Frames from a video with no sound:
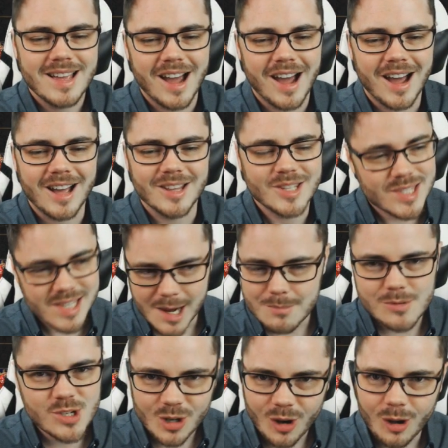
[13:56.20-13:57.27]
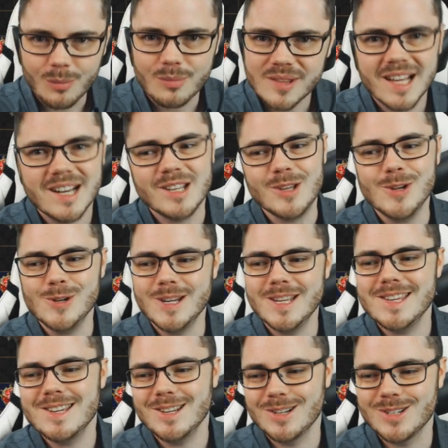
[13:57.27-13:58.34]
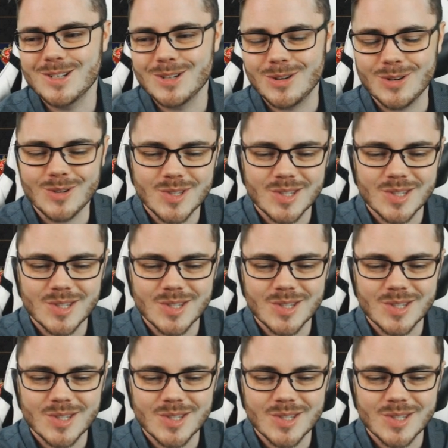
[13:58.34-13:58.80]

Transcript: the same job that a unique can do.